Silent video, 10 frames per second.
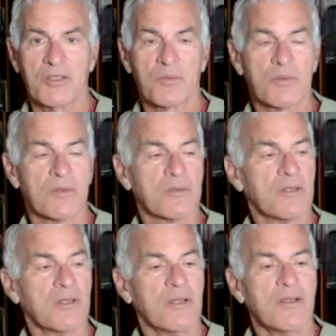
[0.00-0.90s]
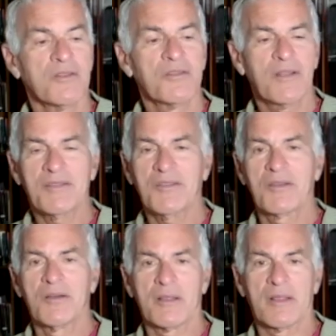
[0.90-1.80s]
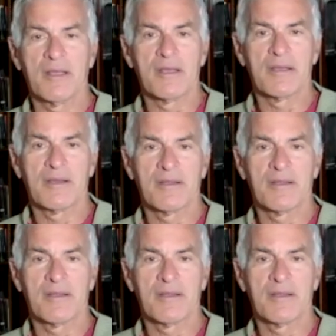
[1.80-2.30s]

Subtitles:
the world. So that's a good thing.